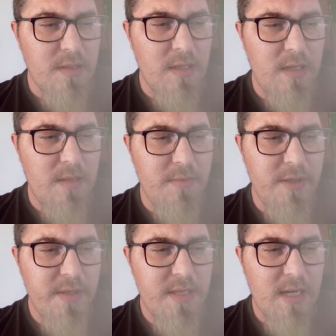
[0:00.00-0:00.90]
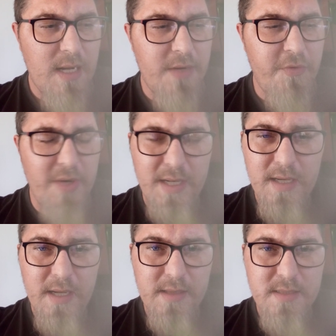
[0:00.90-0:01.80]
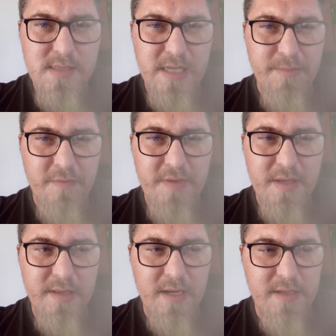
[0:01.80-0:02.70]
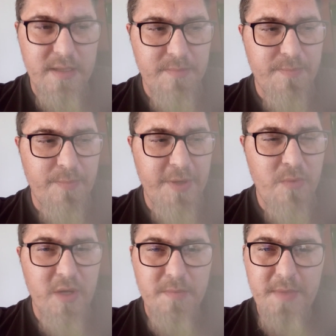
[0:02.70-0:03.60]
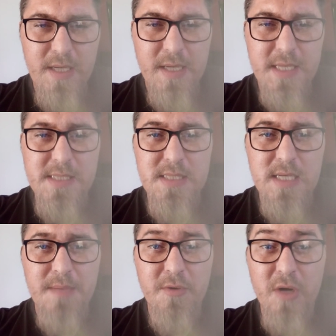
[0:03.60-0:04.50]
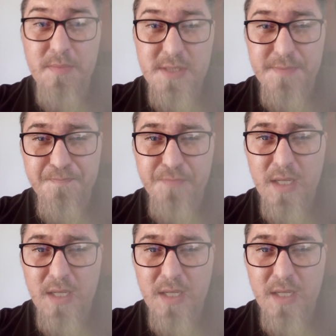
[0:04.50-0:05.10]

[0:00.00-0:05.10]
lure that I really like this time of year that I didn't bring with me is grubs.